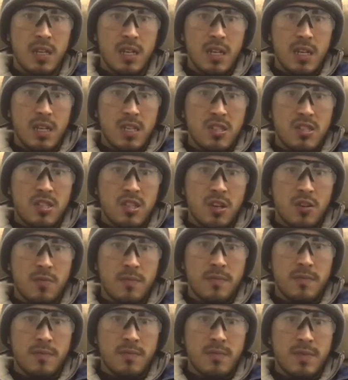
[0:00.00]
So,
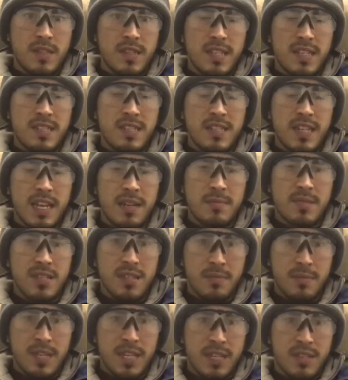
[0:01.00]
this is aimed at the
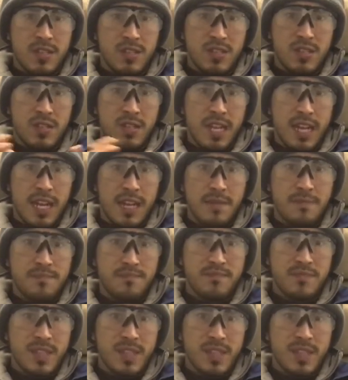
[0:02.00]
beginners, okay?